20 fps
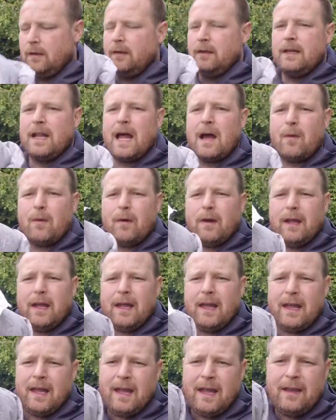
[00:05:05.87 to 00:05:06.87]
Now,
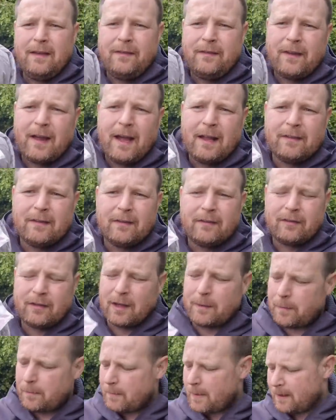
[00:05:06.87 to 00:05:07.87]
inside the
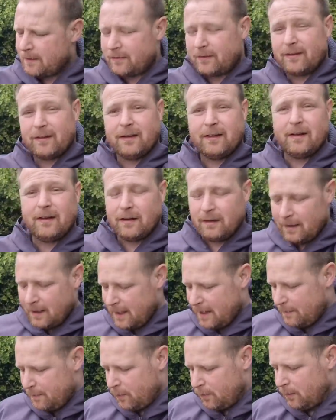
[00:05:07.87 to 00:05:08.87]
sleeping bags is a little
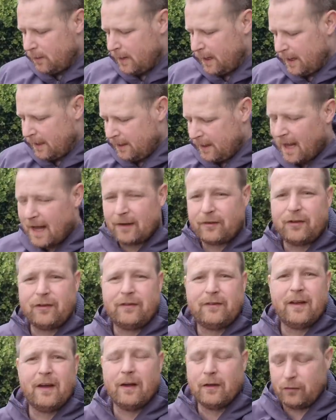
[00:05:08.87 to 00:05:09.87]
label, and it actually
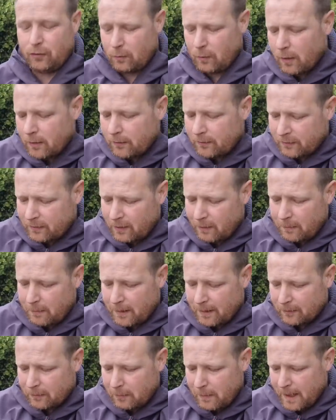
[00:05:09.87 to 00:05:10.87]
tells you what the sleeping
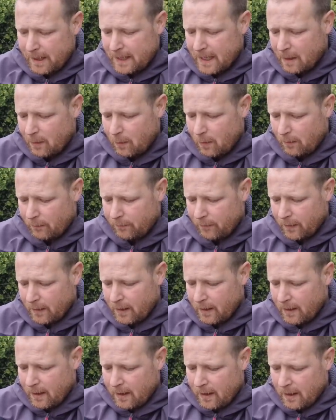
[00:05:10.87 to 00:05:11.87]
bag's made out of.
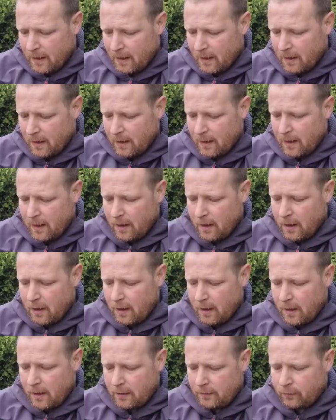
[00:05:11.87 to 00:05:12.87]

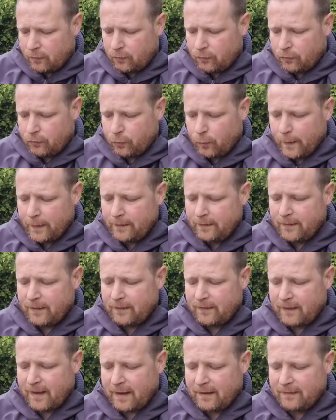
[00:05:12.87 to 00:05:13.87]

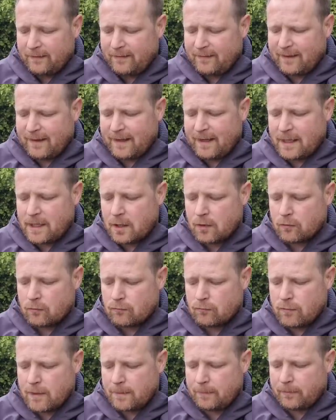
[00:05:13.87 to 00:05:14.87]
2010T
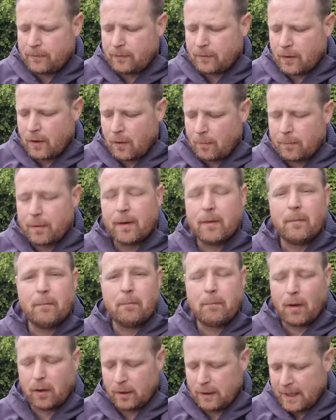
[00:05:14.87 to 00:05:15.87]
ripstop
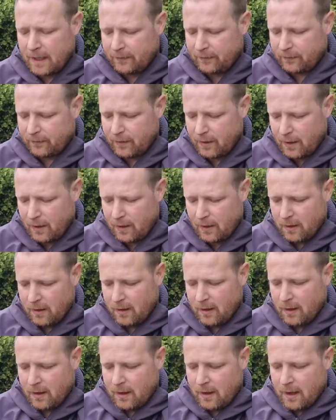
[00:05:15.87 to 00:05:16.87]
polyester,
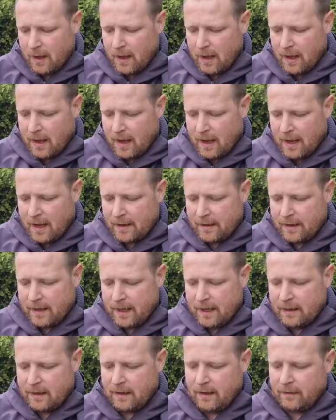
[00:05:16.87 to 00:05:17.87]
and
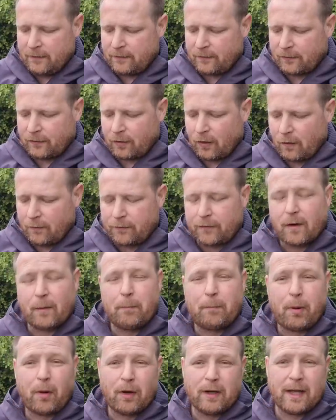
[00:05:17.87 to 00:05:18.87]
the inner is soft
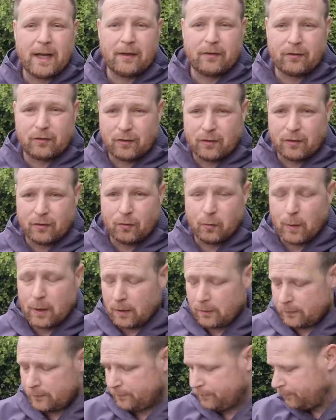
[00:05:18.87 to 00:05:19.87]
polyester as well.